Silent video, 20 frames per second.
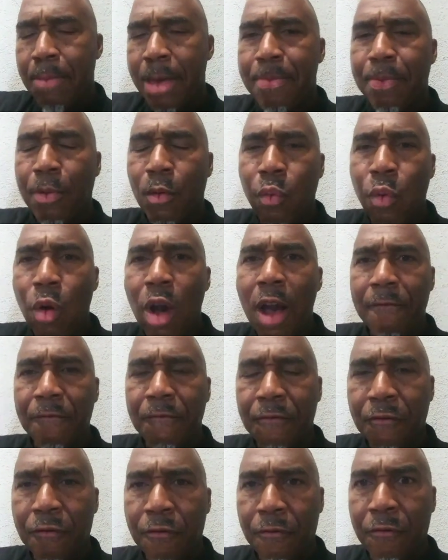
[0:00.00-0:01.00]
people, what
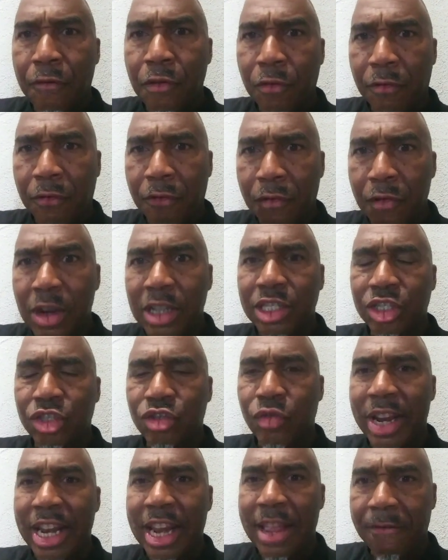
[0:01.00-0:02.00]
fr
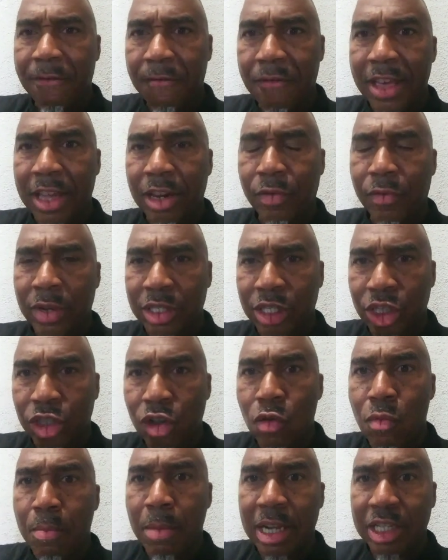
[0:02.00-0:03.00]
frustrated Federer
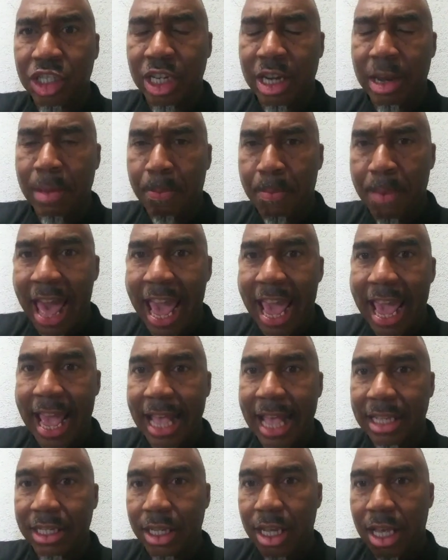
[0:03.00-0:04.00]
so much in the
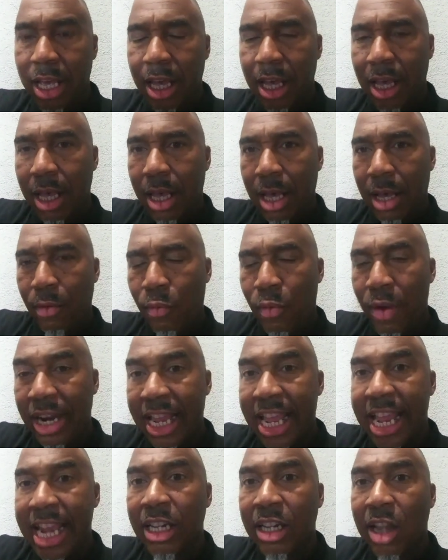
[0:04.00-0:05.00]
past when
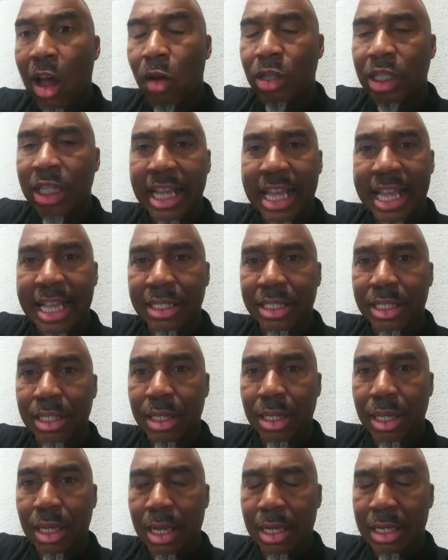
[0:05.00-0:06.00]
he lost
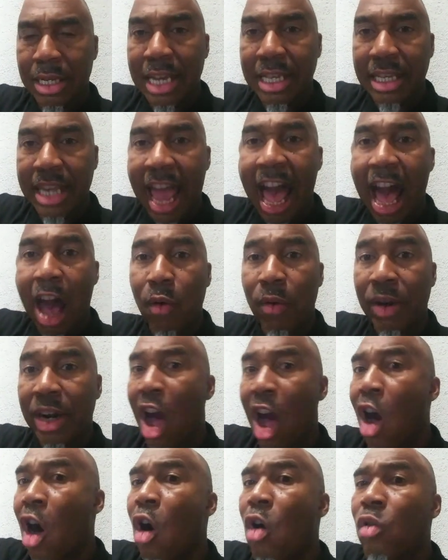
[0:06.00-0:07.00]
against uh, Nadal and
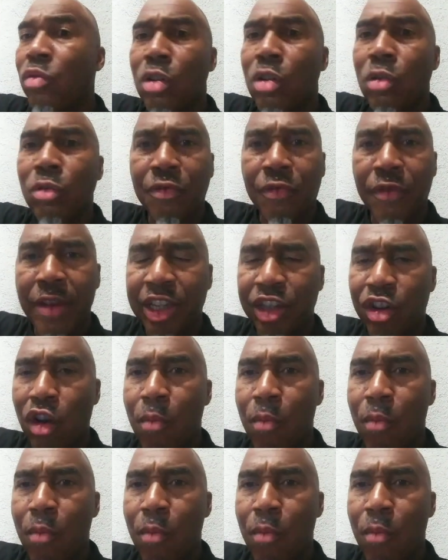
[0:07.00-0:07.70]
all those French